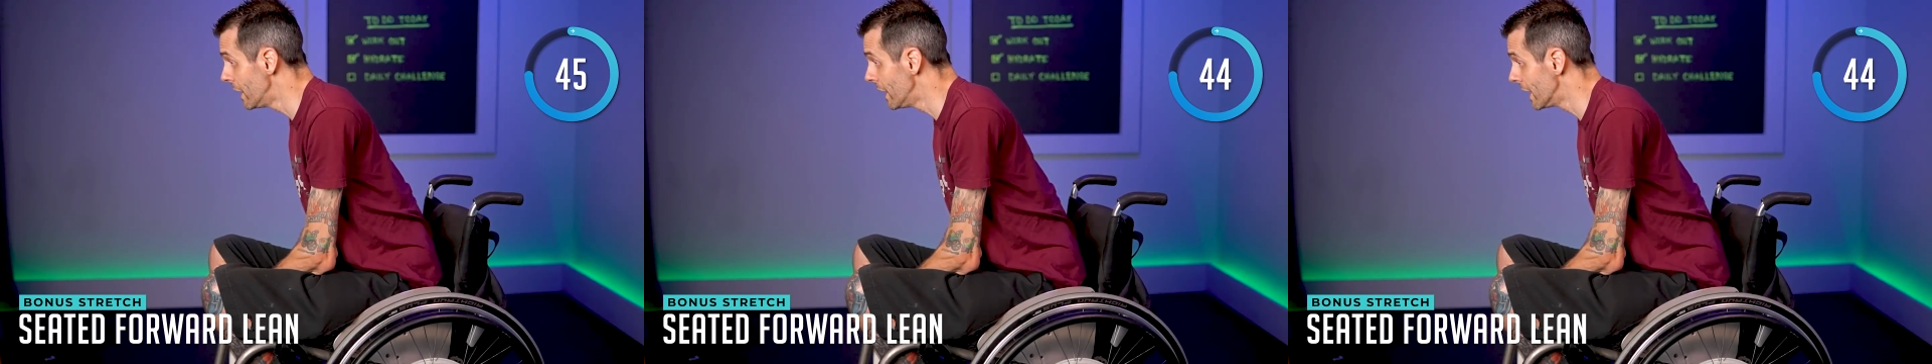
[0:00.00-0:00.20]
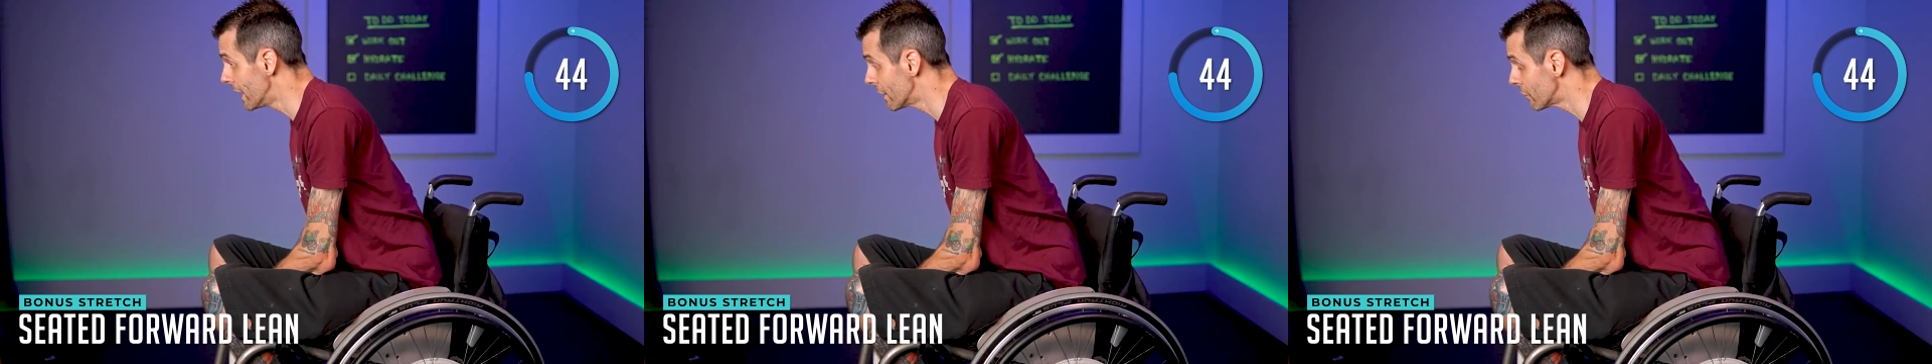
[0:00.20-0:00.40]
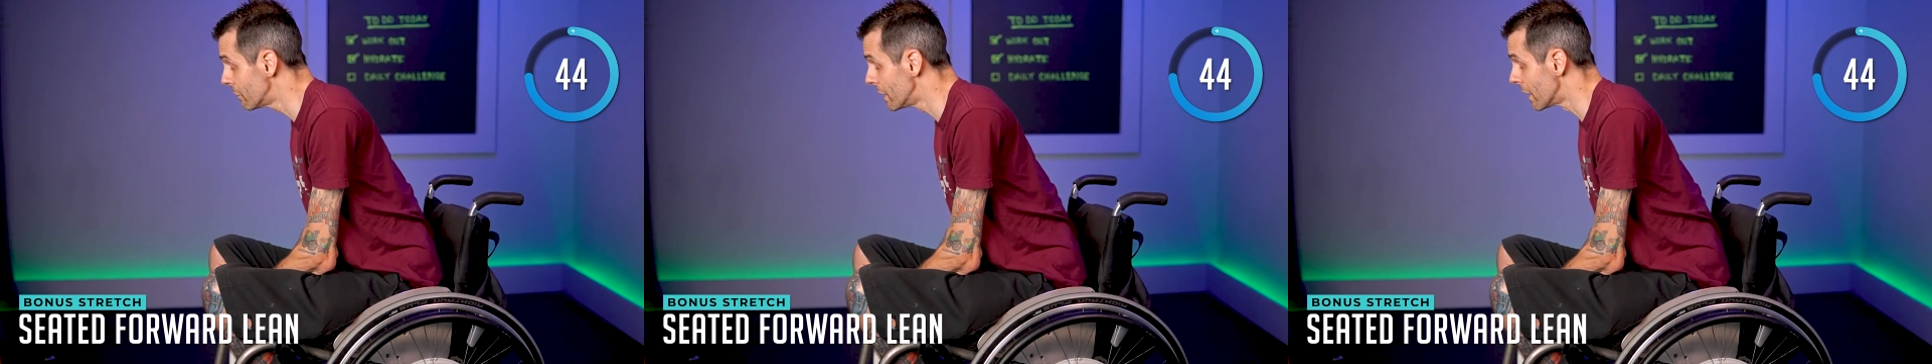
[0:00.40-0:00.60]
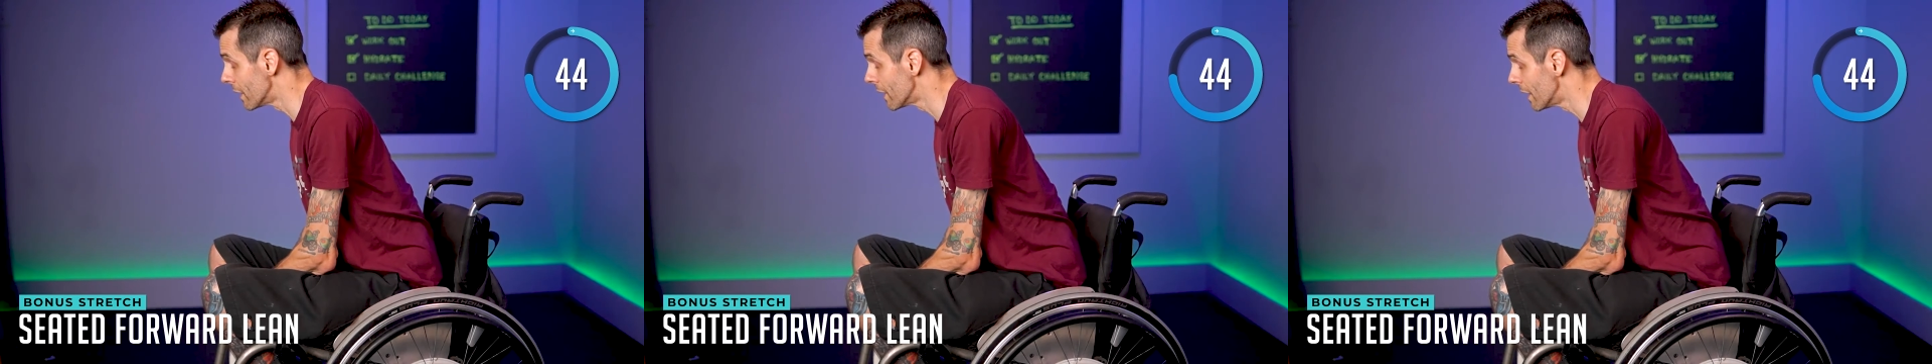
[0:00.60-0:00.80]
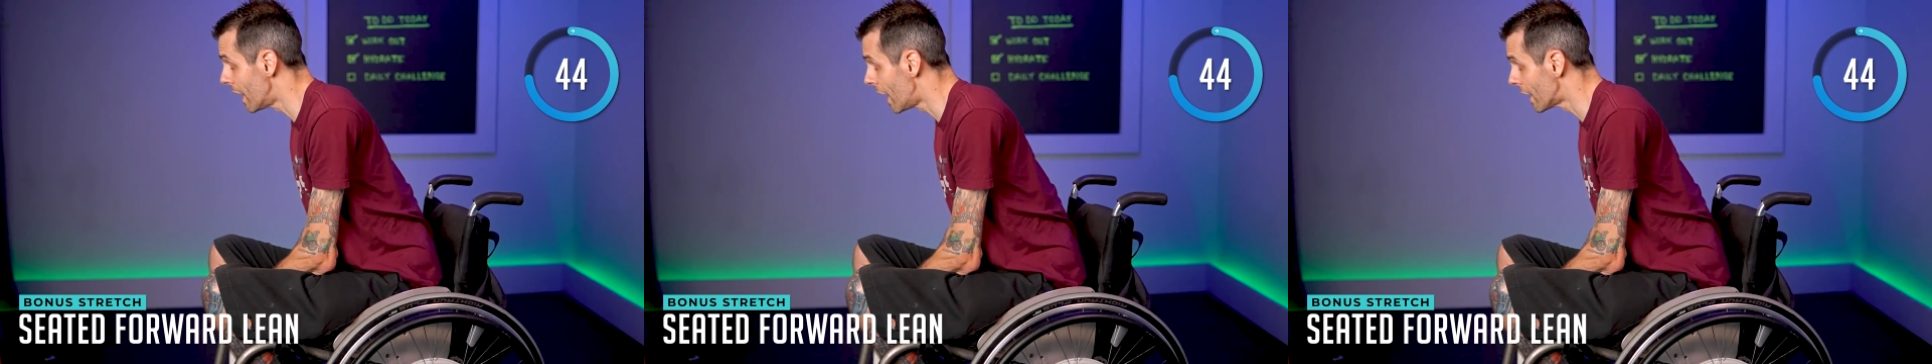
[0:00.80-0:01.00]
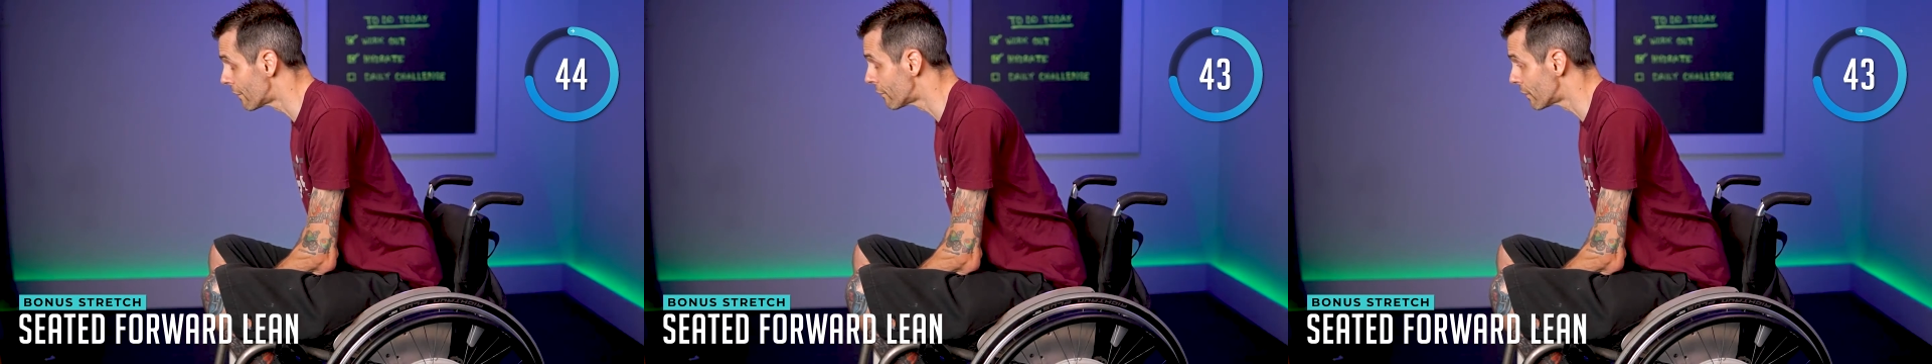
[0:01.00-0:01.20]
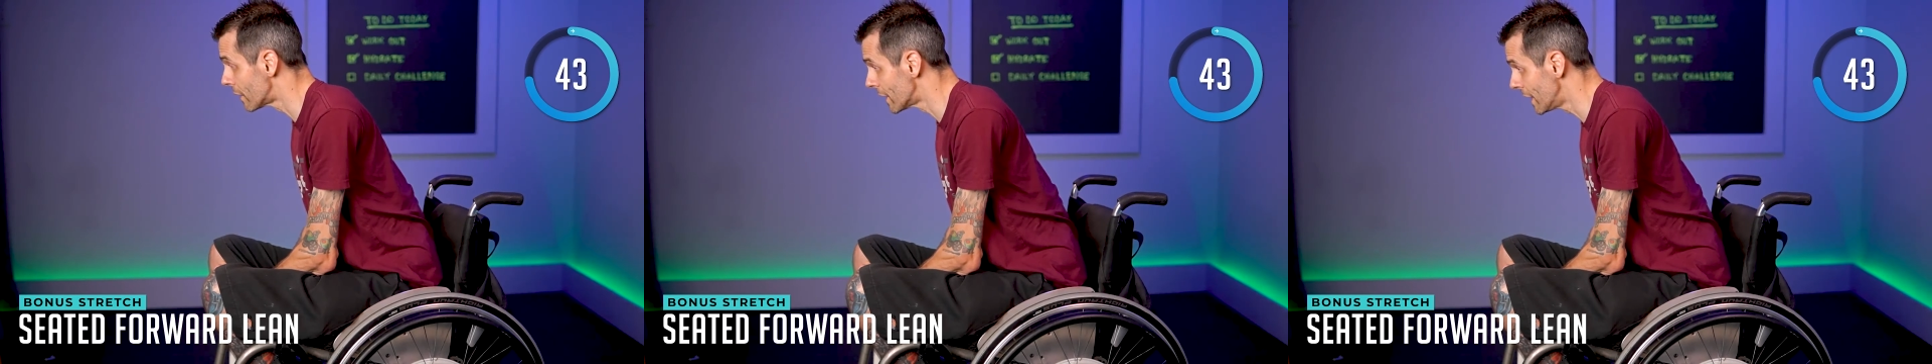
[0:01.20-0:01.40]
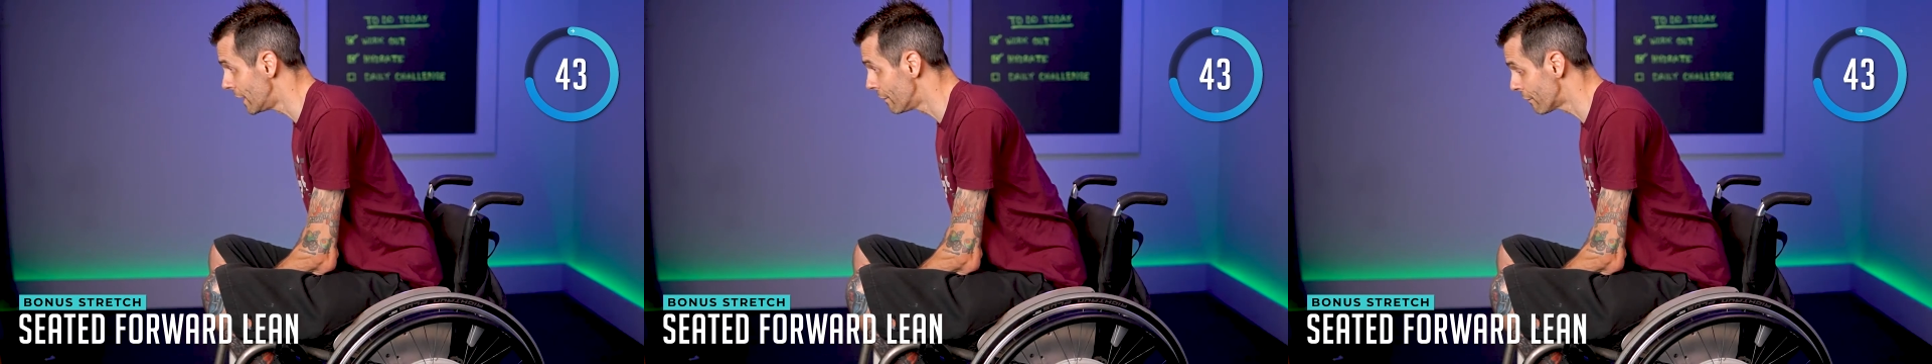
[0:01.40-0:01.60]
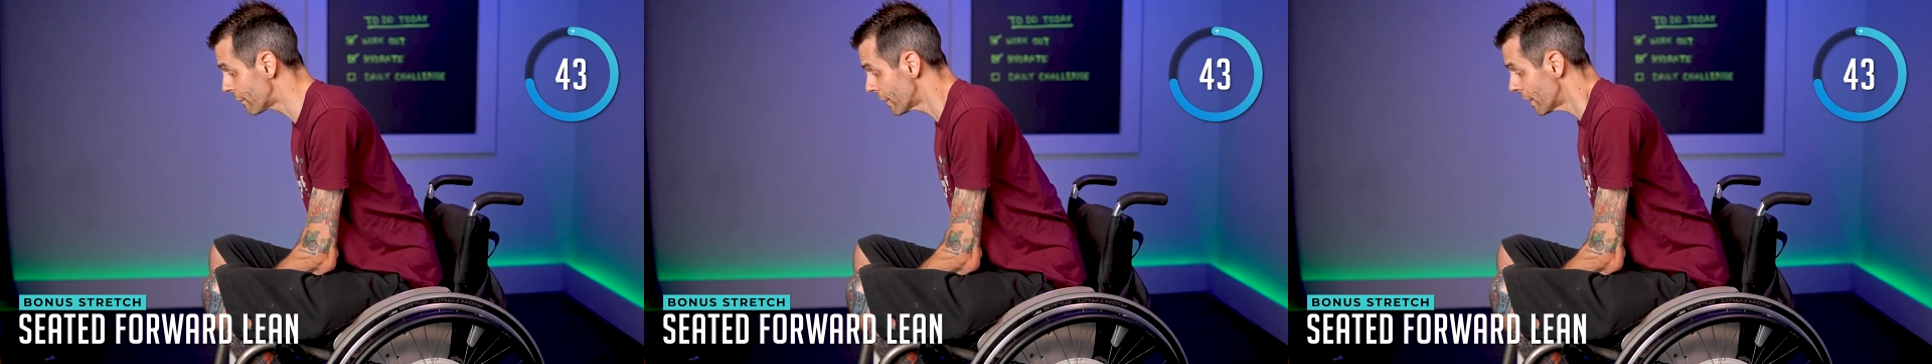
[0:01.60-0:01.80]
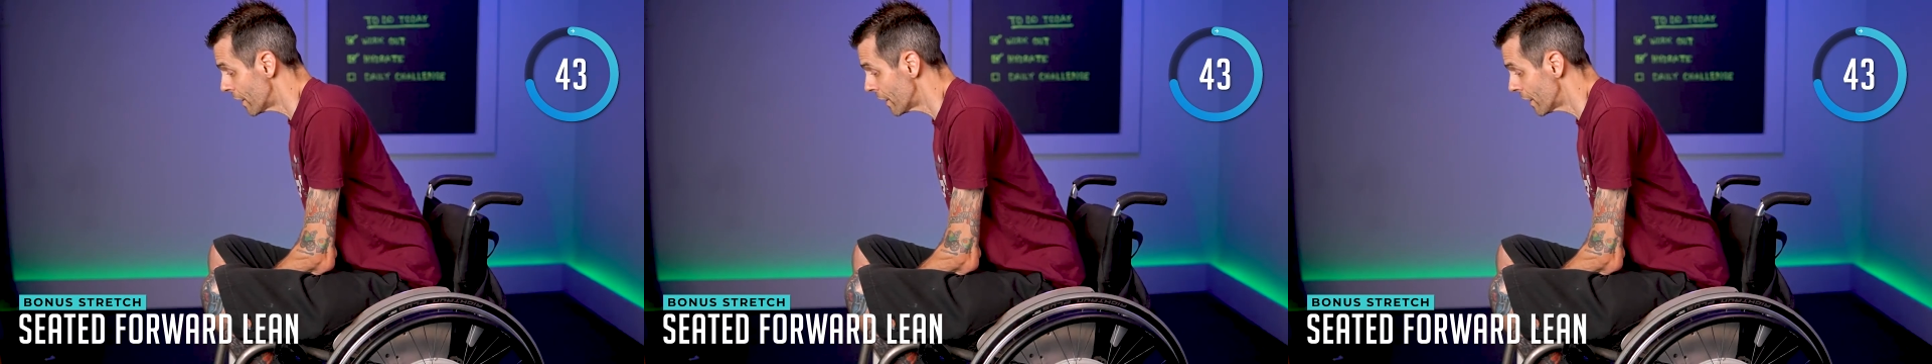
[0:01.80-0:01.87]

it gives me a lot of relief